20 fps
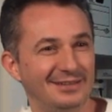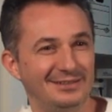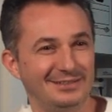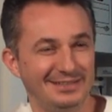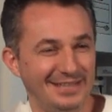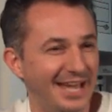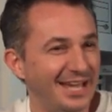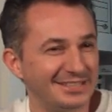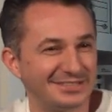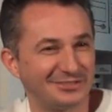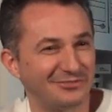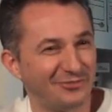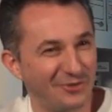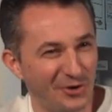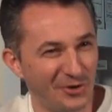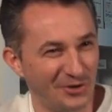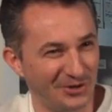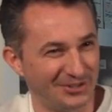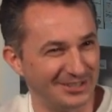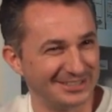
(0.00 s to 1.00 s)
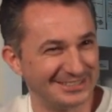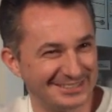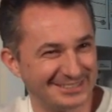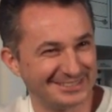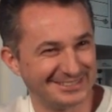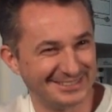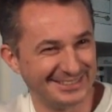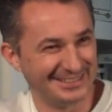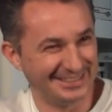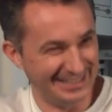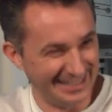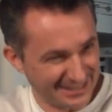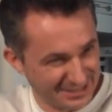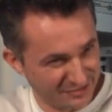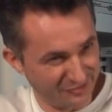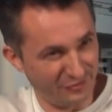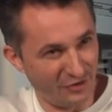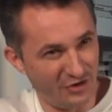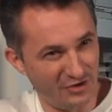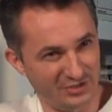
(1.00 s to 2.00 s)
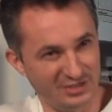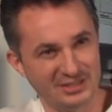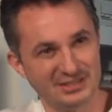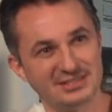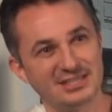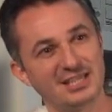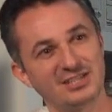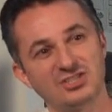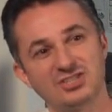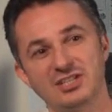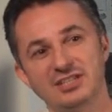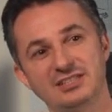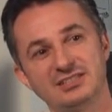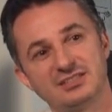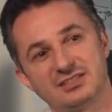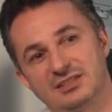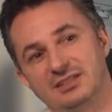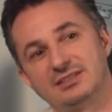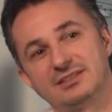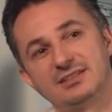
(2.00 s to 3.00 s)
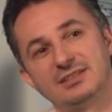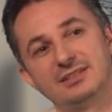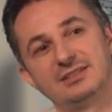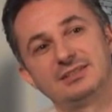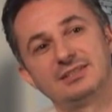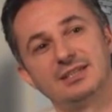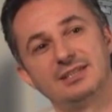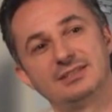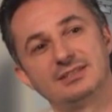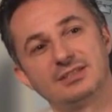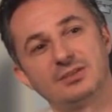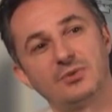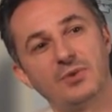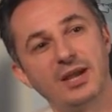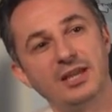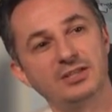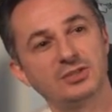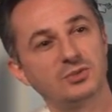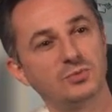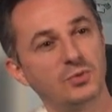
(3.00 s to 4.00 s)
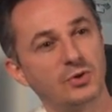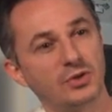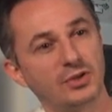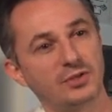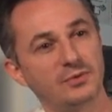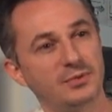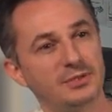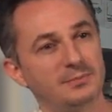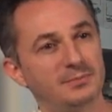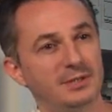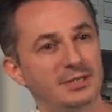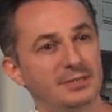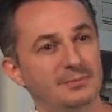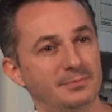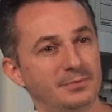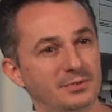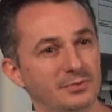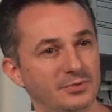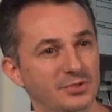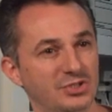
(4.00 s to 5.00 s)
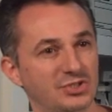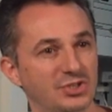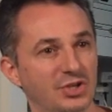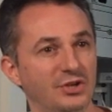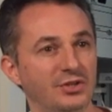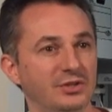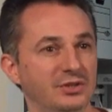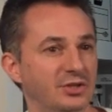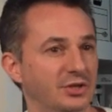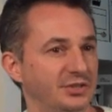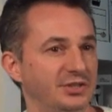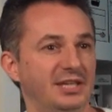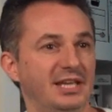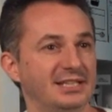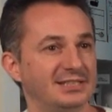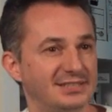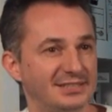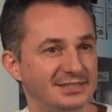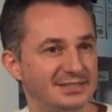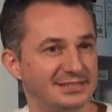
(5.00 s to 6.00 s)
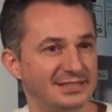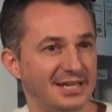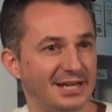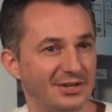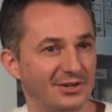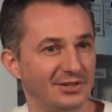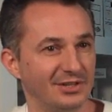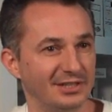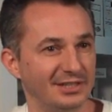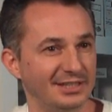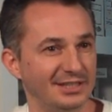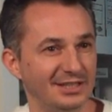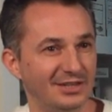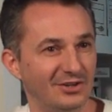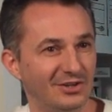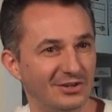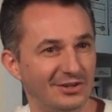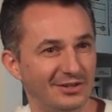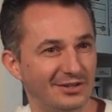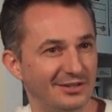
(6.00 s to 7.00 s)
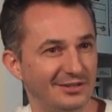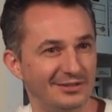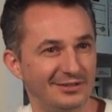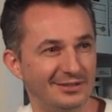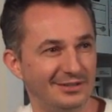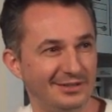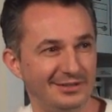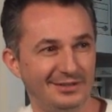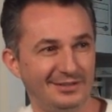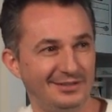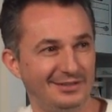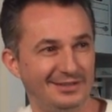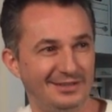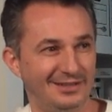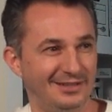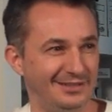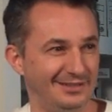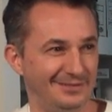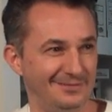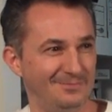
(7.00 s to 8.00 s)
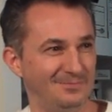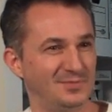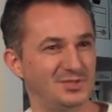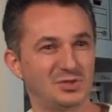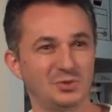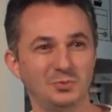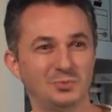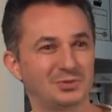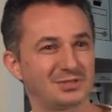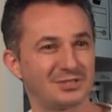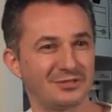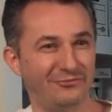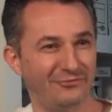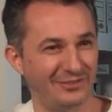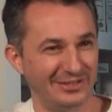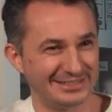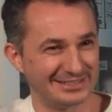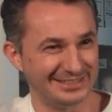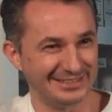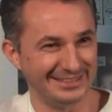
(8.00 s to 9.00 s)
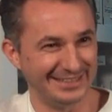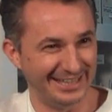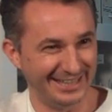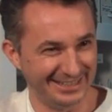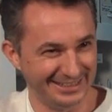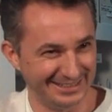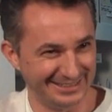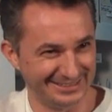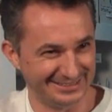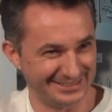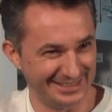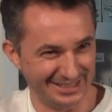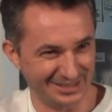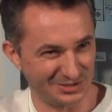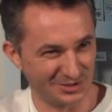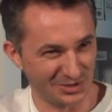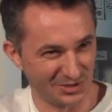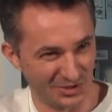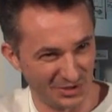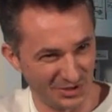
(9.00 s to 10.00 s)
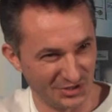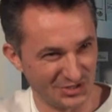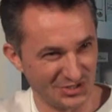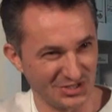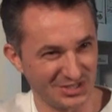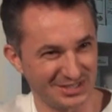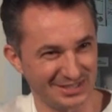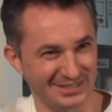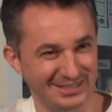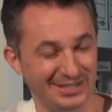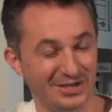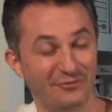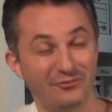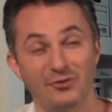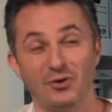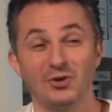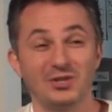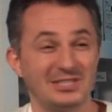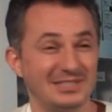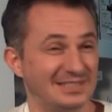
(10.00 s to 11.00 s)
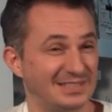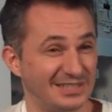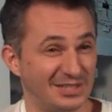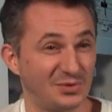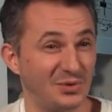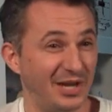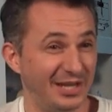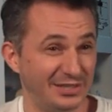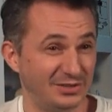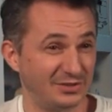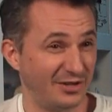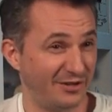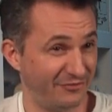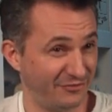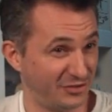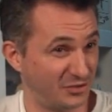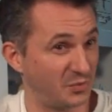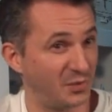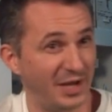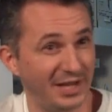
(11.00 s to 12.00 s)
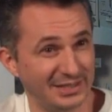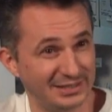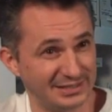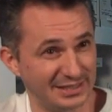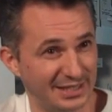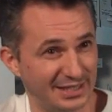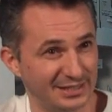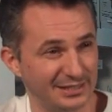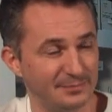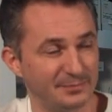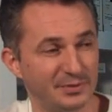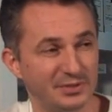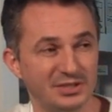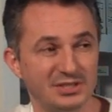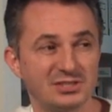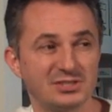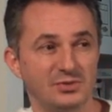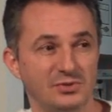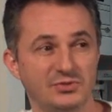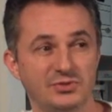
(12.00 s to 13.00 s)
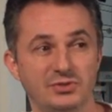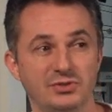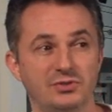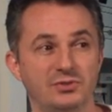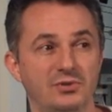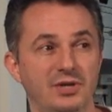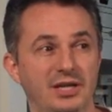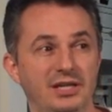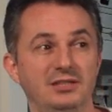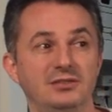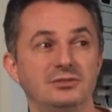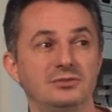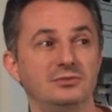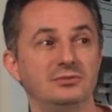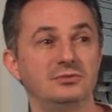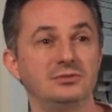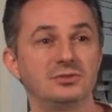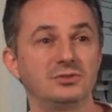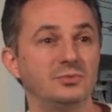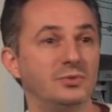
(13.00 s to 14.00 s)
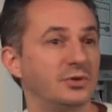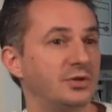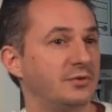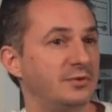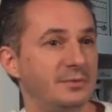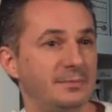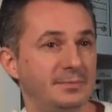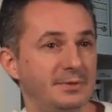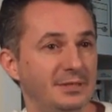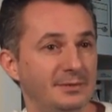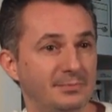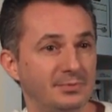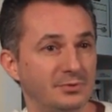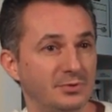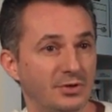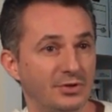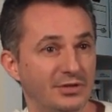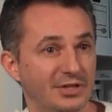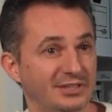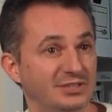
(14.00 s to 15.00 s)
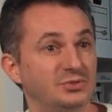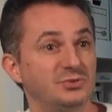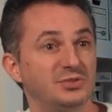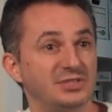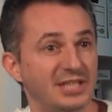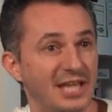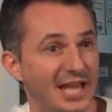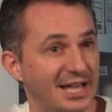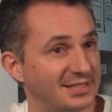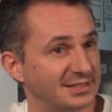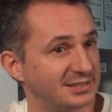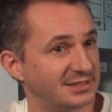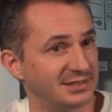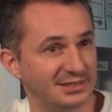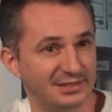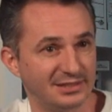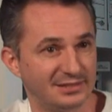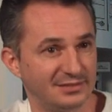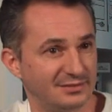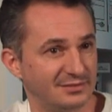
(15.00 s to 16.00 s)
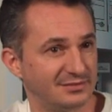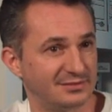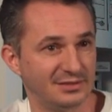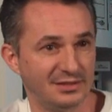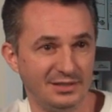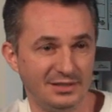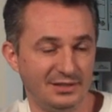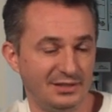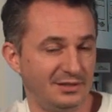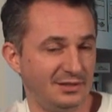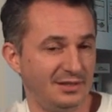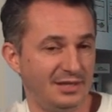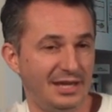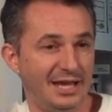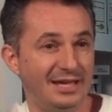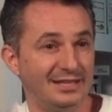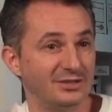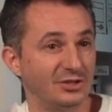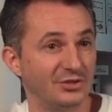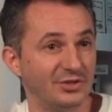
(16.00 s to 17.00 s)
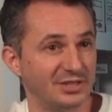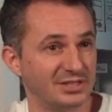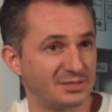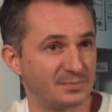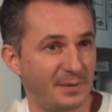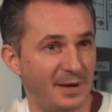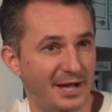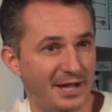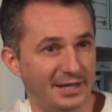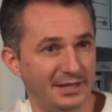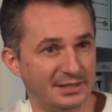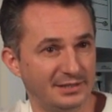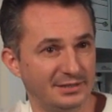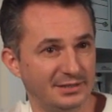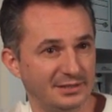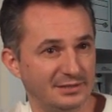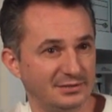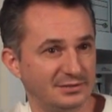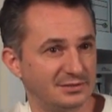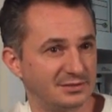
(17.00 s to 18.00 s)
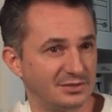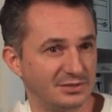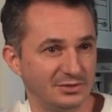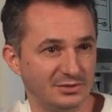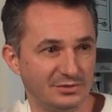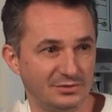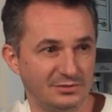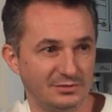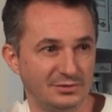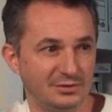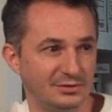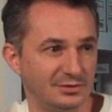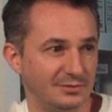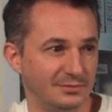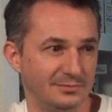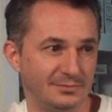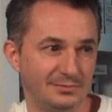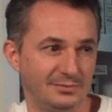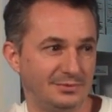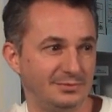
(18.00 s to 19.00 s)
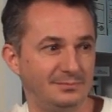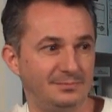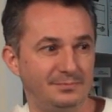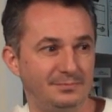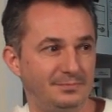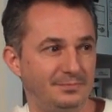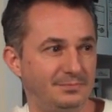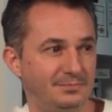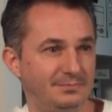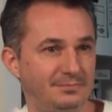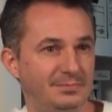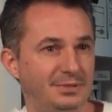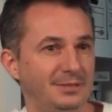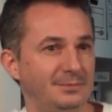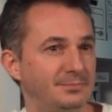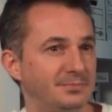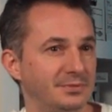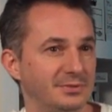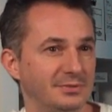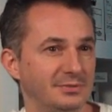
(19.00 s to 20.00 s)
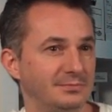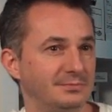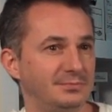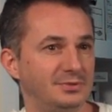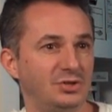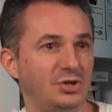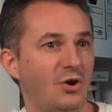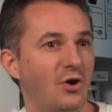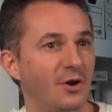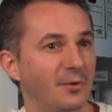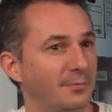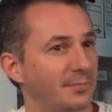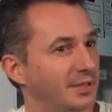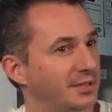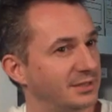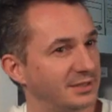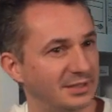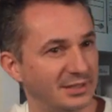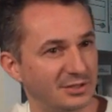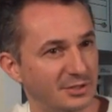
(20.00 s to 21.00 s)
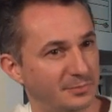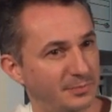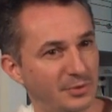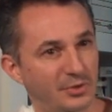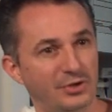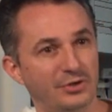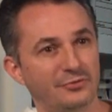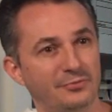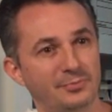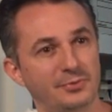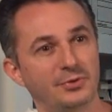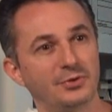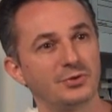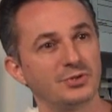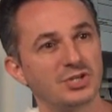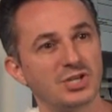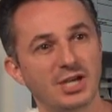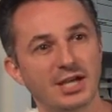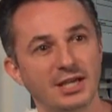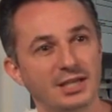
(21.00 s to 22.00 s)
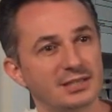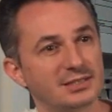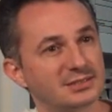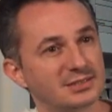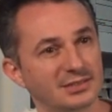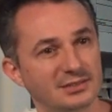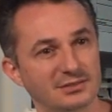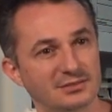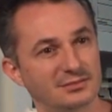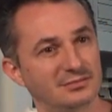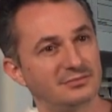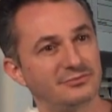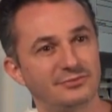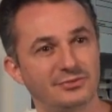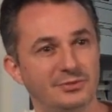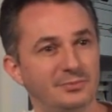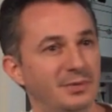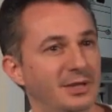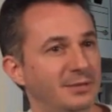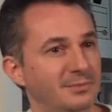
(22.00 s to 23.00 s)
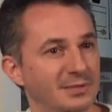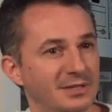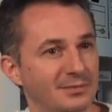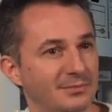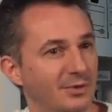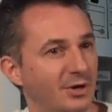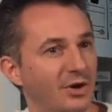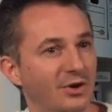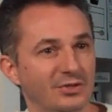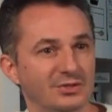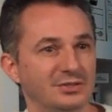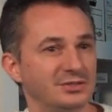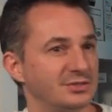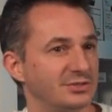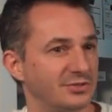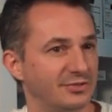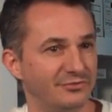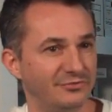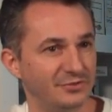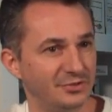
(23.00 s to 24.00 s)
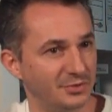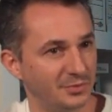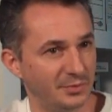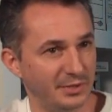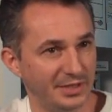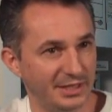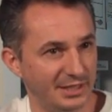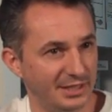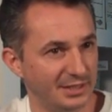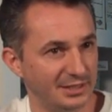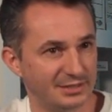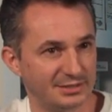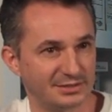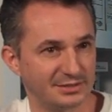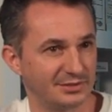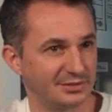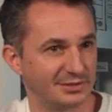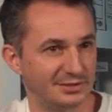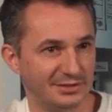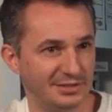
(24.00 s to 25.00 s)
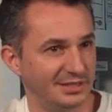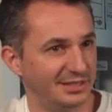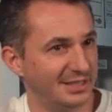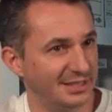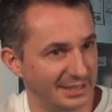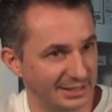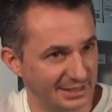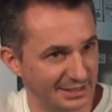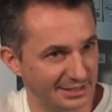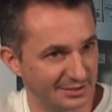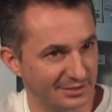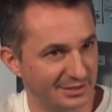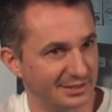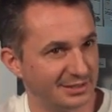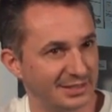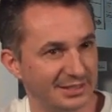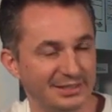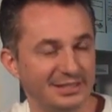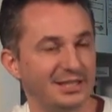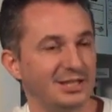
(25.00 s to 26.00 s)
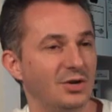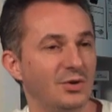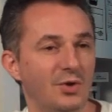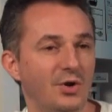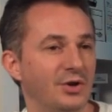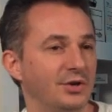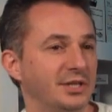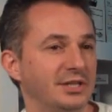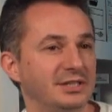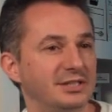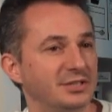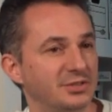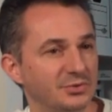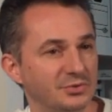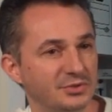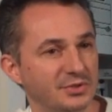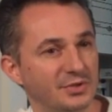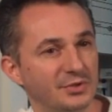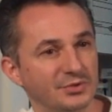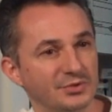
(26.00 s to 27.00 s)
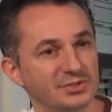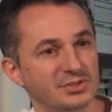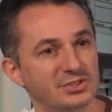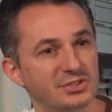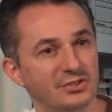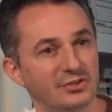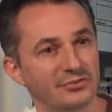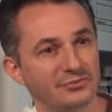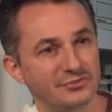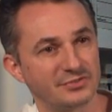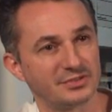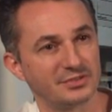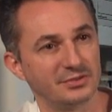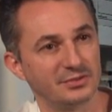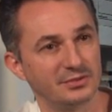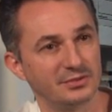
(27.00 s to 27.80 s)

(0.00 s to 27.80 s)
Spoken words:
Yes, of course, that's fun. It's actually it's great to work with people which not necessarily are super sophisticated technologically. Of course, it's great to have great talent, but it's also great to work with people who are enthusiastic and are inspired. And so people come and they are part of projects and for maybe a month or a few weeks or a year, and then they go on and they do their own stuff. So